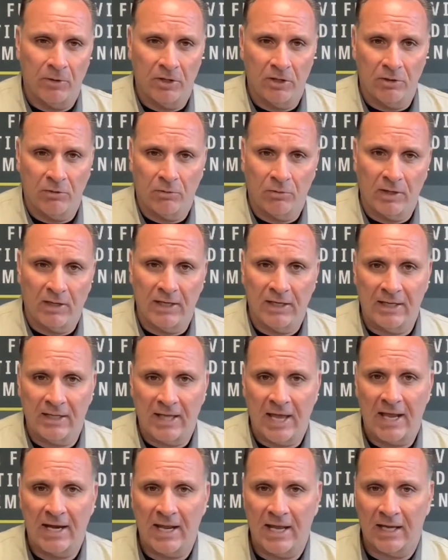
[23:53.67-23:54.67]
that are reading
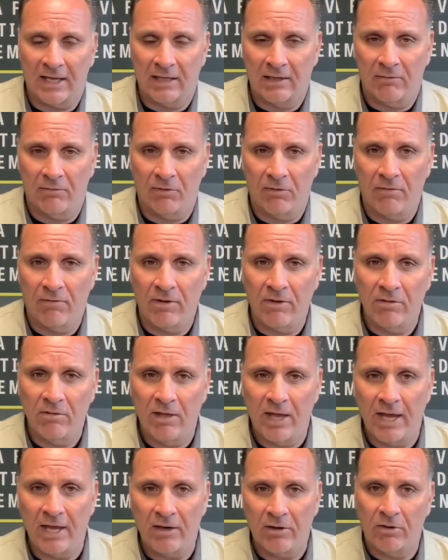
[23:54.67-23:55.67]
that negative review
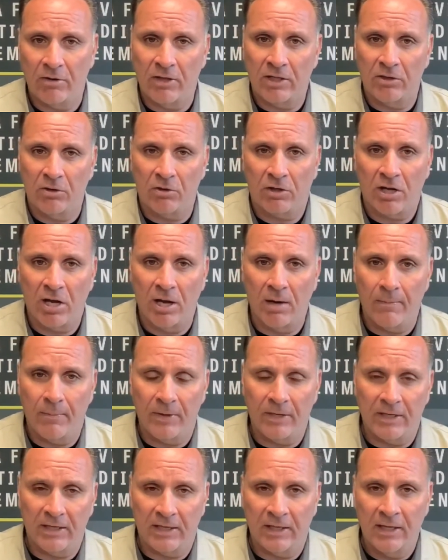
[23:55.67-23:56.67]
later, that your
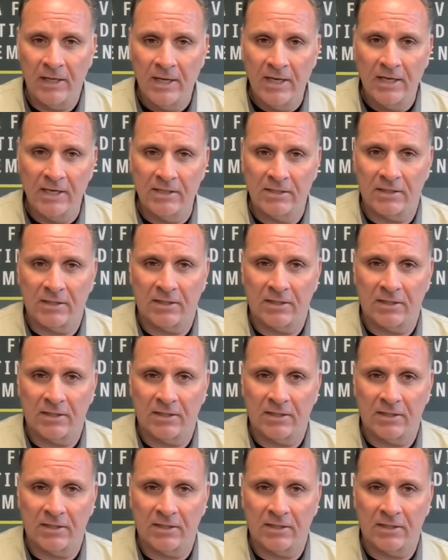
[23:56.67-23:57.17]
company is,